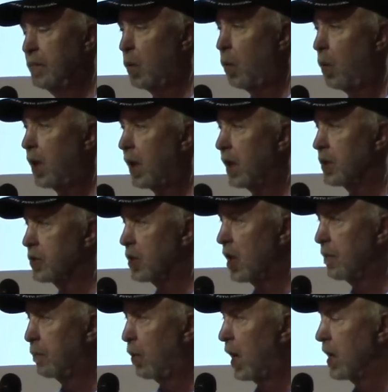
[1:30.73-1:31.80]
We're going to
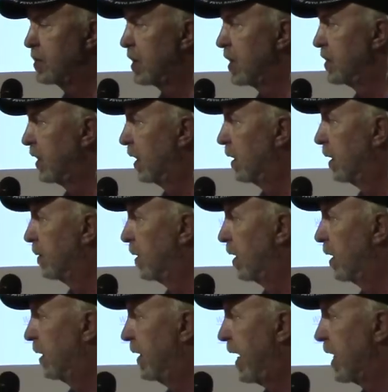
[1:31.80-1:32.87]
start processing
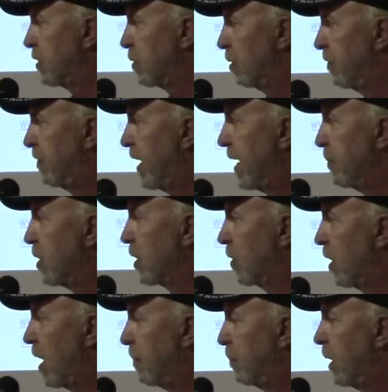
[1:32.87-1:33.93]
a natural fiber
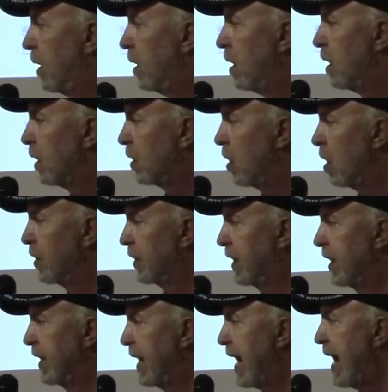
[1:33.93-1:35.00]
crop
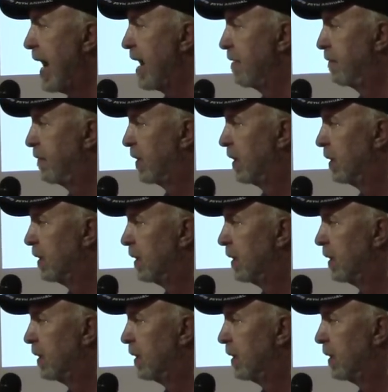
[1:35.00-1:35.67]
called canaf